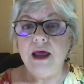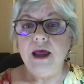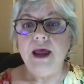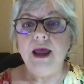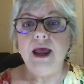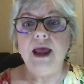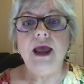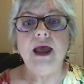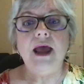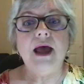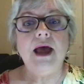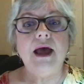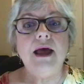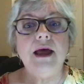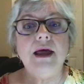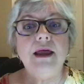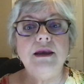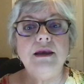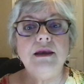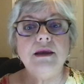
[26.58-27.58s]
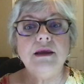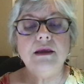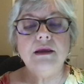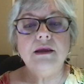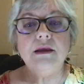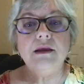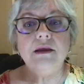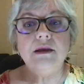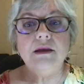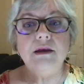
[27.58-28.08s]
and
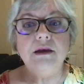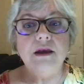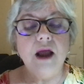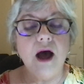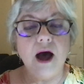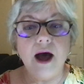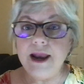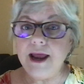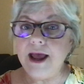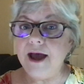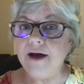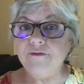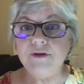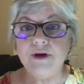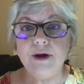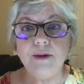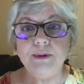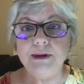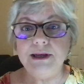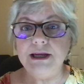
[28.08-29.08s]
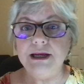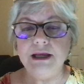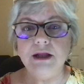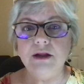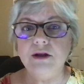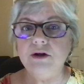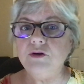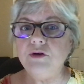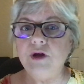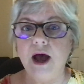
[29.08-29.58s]
not have a
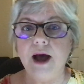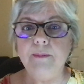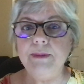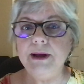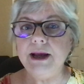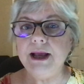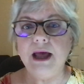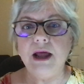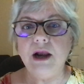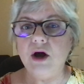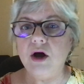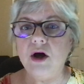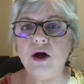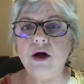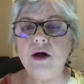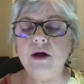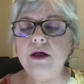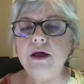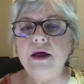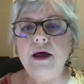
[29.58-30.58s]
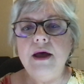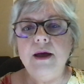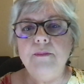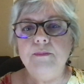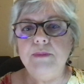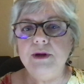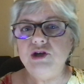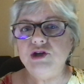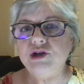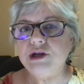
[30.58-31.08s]
particular topic at all,
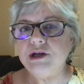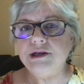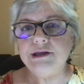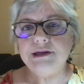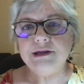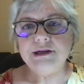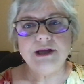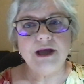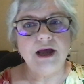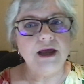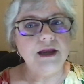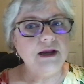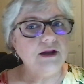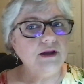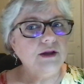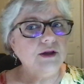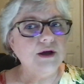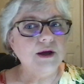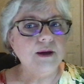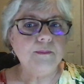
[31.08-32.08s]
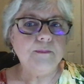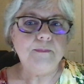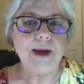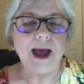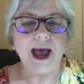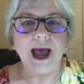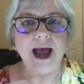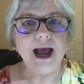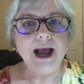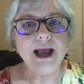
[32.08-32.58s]
but just kind of look
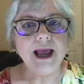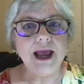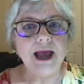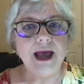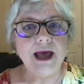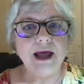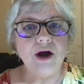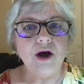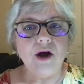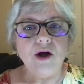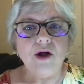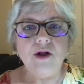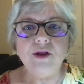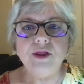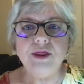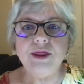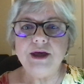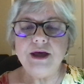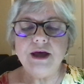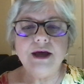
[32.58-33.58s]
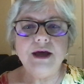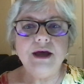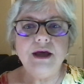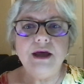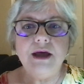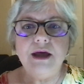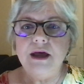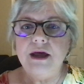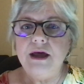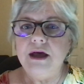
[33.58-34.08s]
back at all the
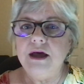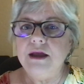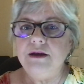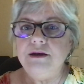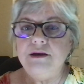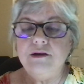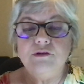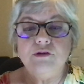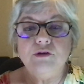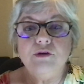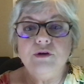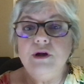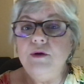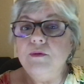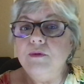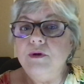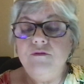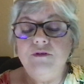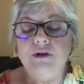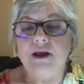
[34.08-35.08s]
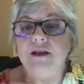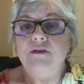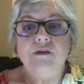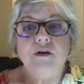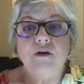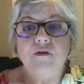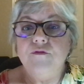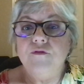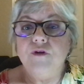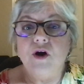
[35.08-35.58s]
discerning we've done
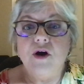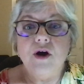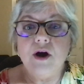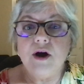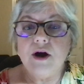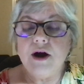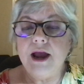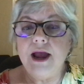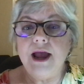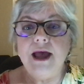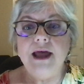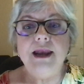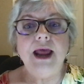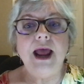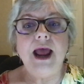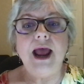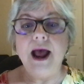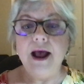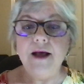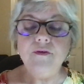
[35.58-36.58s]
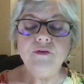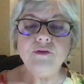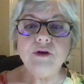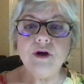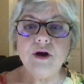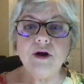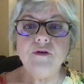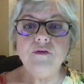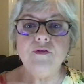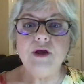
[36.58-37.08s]
so far and ask
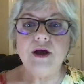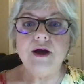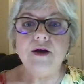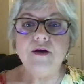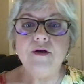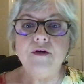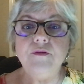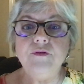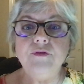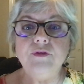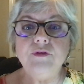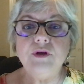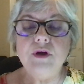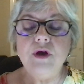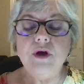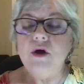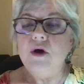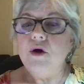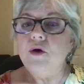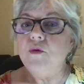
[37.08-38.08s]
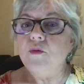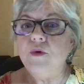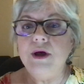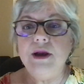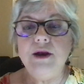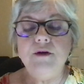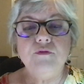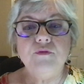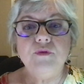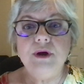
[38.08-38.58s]
ourselves,
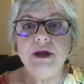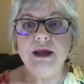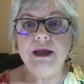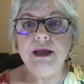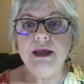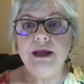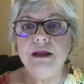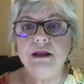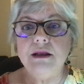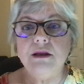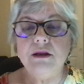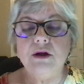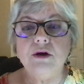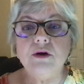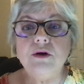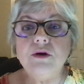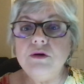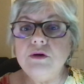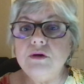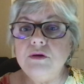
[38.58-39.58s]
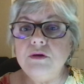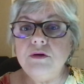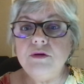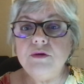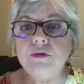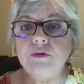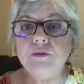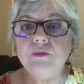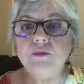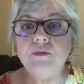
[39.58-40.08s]
what have we learned?
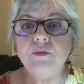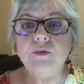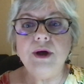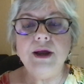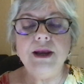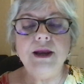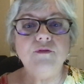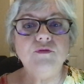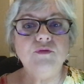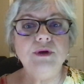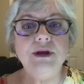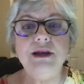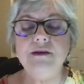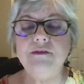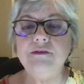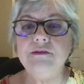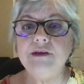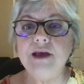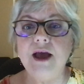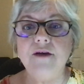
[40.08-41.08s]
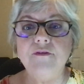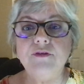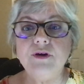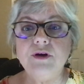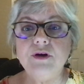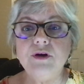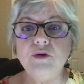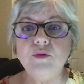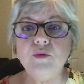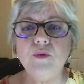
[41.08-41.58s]
What have we
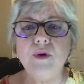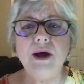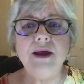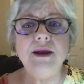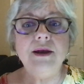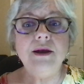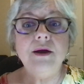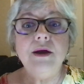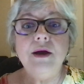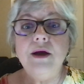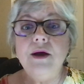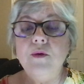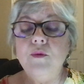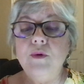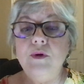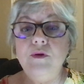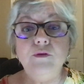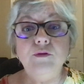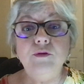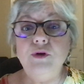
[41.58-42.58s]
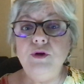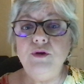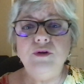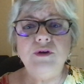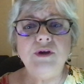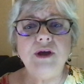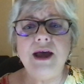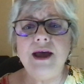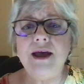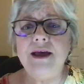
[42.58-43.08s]
discovered? What was new
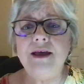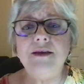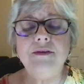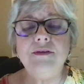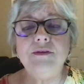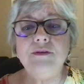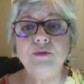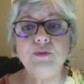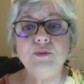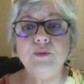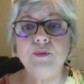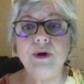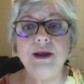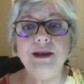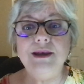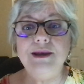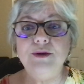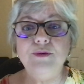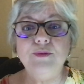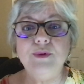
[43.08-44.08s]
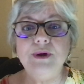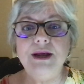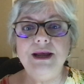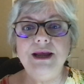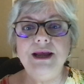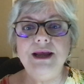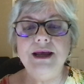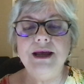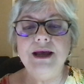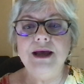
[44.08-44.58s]
to us? What did
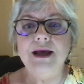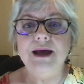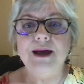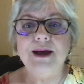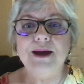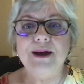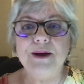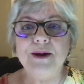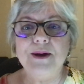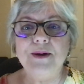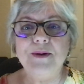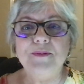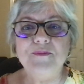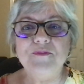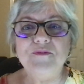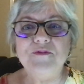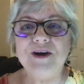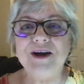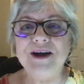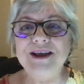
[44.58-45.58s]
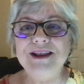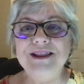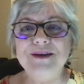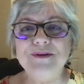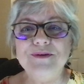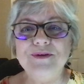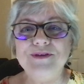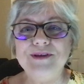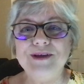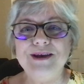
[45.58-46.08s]
we find
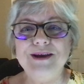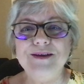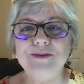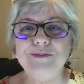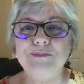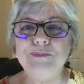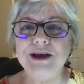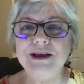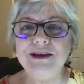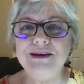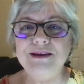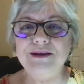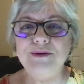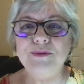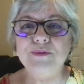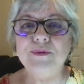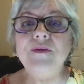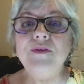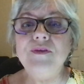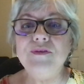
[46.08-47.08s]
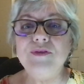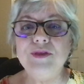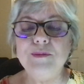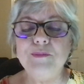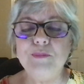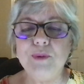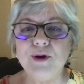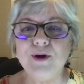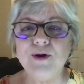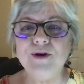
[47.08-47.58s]
that was unexpected? What's the
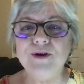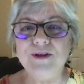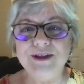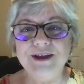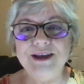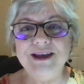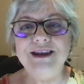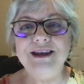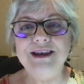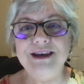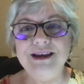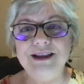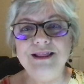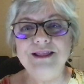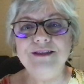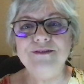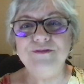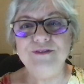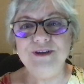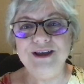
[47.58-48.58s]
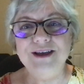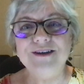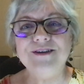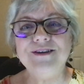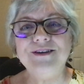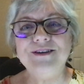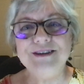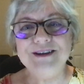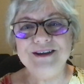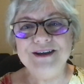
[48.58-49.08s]
pearl hidden in the
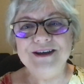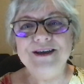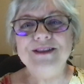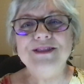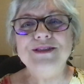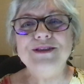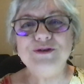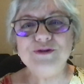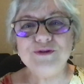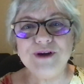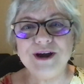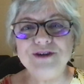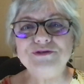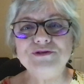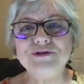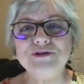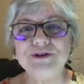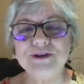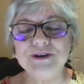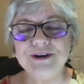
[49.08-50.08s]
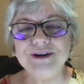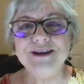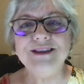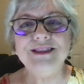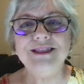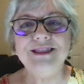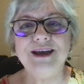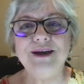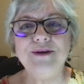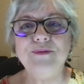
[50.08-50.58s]
field, the treasure
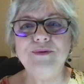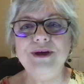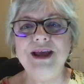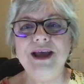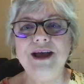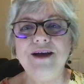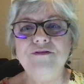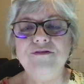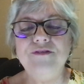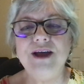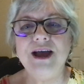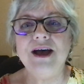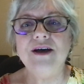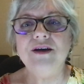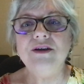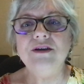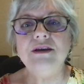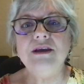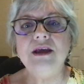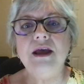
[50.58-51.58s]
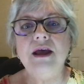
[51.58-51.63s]
that we have found?